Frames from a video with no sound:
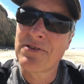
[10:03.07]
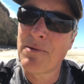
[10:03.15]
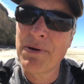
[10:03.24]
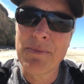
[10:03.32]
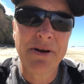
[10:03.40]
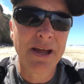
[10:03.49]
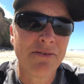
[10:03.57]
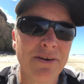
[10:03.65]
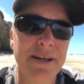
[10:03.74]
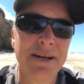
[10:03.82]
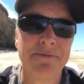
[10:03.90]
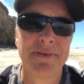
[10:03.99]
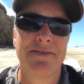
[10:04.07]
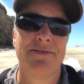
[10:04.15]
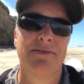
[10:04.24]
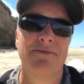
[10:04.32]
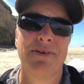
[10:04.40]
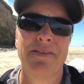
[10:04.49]
Some people get really
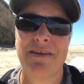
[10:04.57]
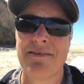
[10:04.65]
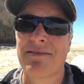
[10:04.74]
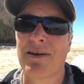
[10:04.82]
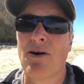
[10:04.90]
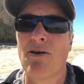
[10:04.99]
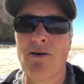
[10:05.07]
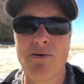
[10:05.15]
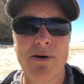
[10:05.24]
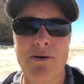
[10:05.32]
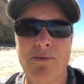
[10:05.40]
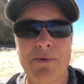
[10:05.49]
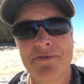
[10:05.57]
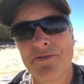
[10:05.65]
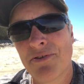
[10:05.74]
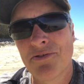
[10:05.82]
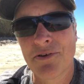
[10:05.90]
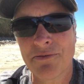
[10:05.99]
defensive and they say, "Oh, well, what's
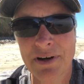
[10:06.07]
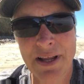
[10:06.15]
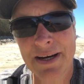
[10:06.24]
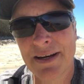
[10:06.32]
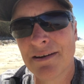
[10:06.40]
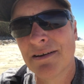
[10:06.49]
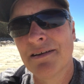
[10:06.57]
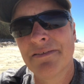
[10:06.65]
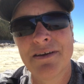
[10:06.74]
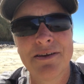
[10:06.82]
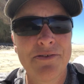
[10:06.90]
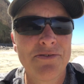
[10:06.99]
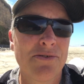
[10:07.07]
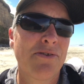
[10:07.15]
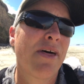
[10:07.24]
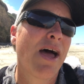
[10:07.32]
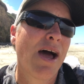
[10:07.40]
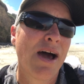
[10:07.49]
the silver lining to this
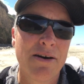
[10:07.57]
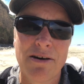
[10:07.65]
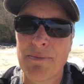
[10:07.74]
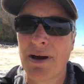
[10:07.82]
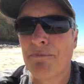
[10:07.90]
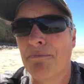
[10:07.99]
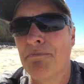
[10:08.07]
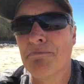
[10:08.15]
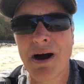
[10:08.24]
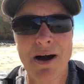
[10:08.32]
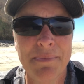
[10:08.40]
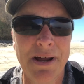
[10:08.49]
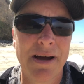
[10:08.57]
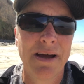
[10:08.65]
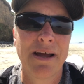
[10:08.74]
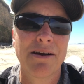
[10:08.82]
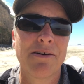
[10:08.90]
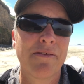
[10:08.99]
or that or my mom
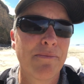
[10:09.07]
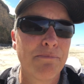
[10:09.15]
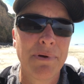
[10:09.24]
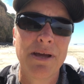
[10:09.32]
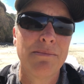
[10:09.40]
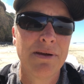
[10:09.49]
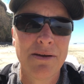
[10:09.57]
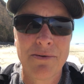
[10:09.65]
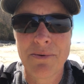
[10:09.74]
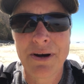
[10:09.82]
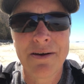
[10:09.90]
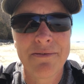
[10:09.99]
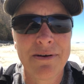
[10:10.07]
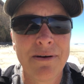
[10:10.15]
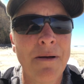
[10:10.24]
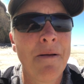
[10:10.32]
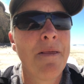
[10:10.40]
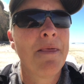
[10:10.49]
dying or the baby or
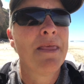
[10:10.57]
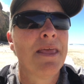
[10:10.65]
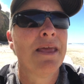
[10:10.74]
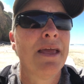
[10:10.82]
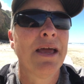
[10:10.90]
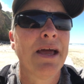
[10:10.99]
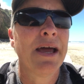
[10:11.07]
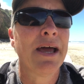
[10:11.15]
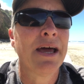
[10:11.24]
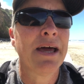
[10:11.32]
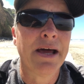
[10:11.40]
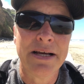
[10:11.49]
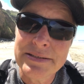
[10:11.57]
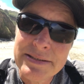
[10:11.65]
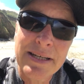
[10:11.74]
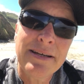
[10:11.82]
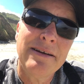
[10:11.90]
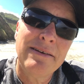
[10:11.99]
whatever?" And I
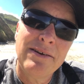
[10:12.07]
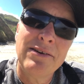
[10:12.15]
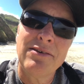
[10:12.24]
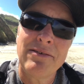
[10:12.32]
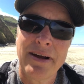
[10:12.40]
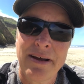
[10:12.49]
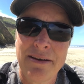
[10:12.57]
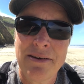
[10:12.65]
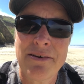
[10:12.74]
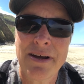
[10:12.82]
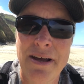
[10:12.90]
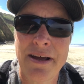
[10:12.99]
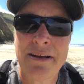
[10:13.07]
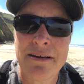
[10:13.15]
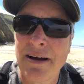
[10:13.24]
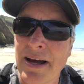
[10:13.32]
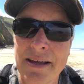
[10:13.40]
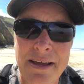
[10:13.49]
say, "You know, you're right. You're right.
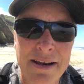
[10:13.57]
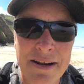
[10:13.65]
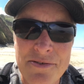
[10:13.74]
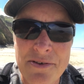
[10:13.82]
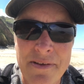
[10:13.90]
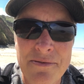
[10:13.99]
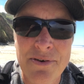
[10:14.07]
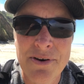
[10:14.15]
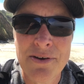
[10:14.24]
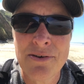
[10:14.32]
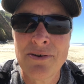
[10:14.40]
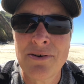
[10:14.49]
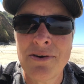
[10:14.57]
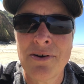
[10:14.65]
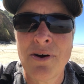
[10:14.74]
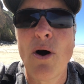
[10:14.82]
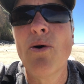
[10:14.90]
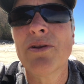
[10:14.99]
I I can't answer that for you.
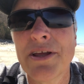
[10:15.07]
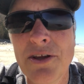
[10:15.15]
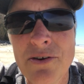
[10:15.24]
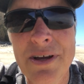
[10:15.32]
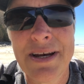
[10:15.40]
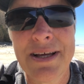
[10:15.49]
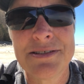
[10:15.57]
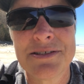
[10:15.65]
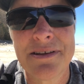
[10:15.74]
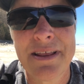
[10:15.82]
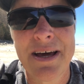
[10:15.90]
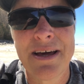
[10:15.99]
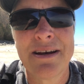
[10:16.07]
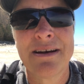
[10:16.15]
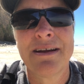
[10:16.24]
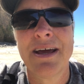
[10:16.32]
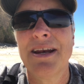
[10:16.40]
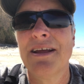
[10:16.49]
Only you can answer that.
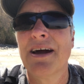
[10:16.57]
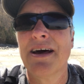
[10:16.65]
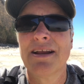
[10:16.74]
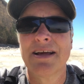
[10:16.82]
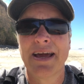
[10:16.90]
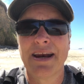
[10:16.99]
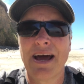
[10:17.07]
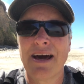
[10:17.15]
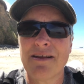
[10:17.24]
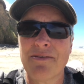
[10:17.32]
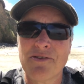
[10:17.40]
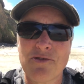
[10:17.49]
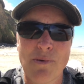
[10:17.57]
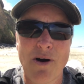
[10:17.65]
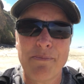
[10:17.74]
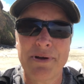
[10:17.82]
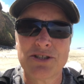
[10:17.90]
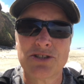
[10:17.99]
And you got to get out of the
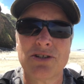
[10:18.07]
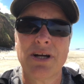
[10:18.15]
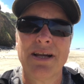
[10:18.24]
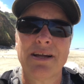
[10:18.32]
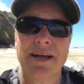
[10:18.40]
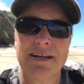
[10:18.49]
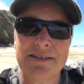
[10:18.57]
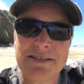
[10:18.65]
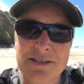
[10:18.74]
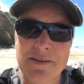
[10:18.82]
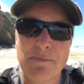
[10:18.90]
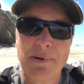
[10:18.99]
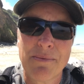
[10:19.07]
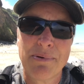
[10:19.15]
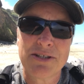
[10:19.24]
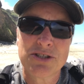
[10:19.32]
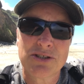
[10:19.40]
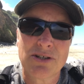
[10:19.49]
small picture and get into the big
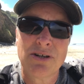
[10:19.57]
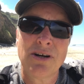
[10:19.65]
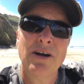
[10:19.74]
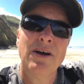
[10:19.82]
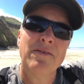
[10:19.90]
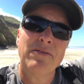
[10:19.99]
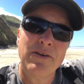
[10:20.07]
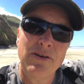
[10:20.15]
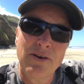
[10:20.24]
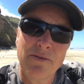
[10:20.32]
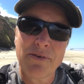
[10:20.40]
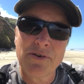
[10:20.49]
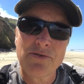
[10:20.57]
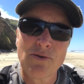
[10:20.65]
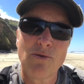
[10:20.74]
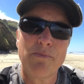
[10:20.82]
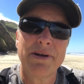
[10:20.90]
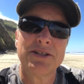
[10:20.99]
picture, the
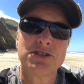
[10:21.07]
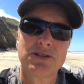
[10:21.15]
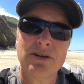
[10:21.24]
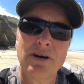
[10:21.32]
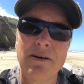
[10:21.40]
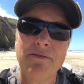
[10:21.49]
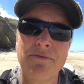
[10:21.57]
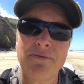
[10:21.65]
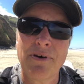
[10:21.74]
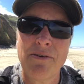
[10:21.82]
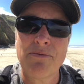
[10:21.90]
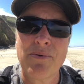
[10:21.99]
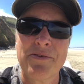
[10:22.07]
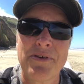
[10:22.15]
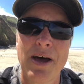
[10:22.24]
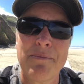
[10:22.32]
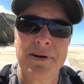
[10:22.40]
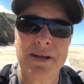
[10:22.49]
universal picture of of what's
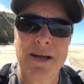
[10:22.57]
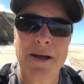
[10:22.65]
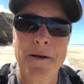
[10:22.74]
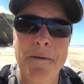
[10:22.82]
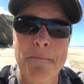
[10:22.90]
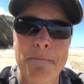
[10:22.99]
happening."